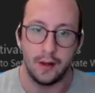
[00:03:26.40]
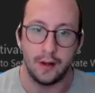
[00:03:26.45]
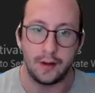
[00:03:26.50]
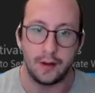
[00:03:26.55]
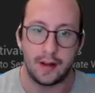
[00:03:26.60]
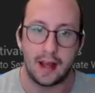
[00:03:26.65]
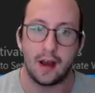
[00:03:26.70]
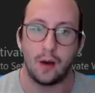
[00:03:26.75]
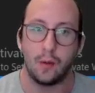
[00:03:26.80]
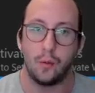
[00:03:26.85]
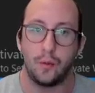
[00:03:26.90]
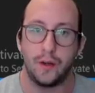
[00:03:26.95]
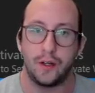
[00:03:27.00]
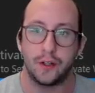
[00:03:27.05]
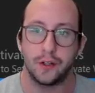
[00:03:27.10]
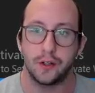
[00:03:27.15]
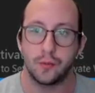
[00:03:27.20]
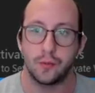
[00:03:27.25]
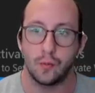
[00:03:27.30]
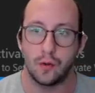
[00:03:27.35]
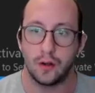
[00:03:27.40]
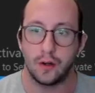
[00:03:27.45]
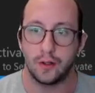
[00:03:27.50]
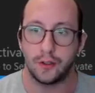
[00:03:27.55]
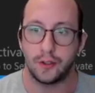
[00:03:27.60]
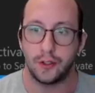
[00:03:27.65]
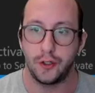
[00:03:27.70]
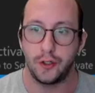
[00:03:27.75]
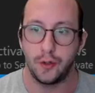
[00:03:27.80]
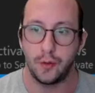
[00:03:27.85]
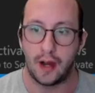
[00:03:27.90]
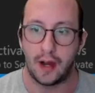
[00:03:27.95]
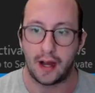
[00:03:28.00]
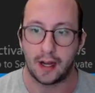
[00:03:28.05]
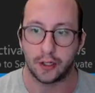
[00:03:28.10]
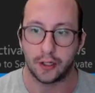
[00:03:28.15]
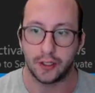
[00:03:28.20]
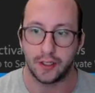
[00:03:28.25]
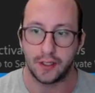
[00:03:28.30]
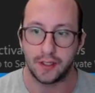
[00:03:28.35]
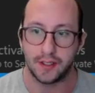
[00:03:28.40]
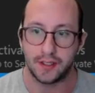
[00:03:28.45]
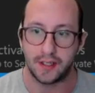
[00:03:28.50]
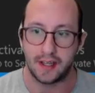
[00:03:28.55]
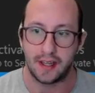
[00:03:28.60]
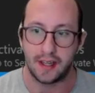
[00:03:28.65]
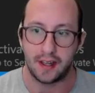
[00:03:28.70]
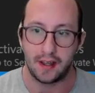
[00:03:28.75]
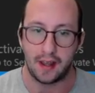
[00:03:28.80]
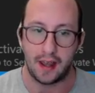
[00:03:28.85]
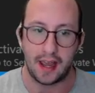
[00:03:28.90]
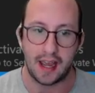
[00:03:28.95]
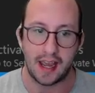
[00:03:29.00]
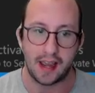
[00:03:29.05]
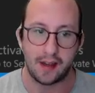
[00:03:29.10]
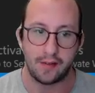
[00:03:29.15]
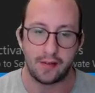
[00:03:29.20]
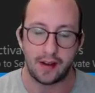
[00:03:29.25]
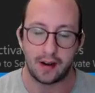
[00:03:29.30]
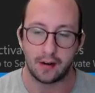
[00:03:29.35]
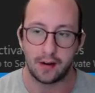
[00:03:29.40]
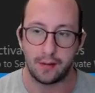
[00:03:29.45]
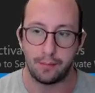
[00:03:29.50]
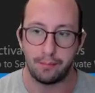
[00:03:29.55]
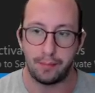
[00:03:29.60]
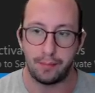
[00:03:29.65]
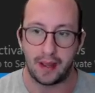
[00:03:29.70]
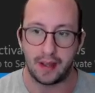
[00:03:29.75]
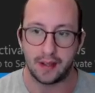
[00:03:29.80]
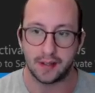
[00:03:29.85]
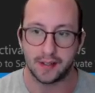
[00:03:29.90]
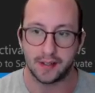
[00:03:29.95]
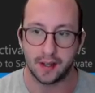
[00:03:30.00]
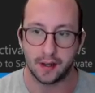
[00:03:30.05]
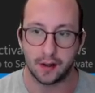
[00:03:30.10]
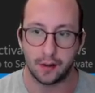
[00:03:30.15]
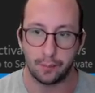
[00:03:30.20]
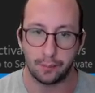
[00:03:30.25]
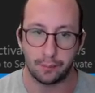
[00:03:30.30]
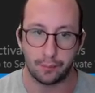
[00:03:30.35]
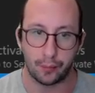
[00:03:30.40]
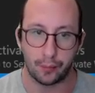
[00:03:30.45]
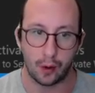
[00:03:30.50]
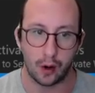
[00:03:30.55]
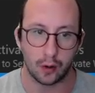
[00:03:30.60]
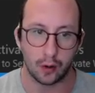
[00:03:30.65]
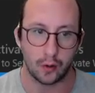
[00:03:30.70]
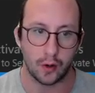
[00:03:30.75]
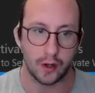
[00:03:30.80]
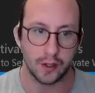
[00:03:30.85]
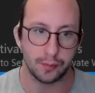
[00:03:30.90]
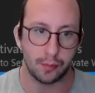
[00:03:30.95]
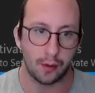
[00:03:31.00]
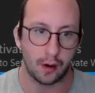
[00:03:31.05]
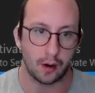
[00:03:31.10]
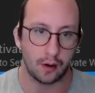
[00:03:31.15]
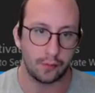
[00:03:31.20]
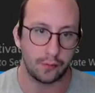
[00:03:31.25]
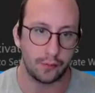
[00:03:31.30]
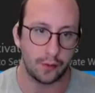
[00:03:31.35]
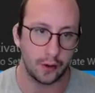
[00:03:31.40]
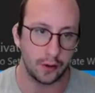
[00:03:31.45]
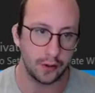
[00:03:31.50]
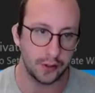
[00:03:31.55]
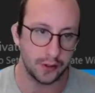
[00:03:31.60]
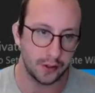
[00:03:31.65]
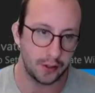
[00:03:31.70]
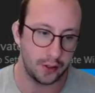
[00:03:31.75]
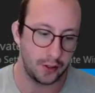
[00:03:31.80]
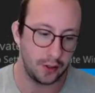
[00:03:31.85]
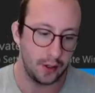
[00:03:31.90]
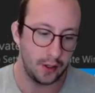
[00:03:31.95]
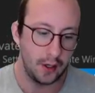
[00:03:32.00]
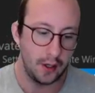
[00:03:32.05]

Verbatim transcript: Now we just want to actually see a very basic progress bar first.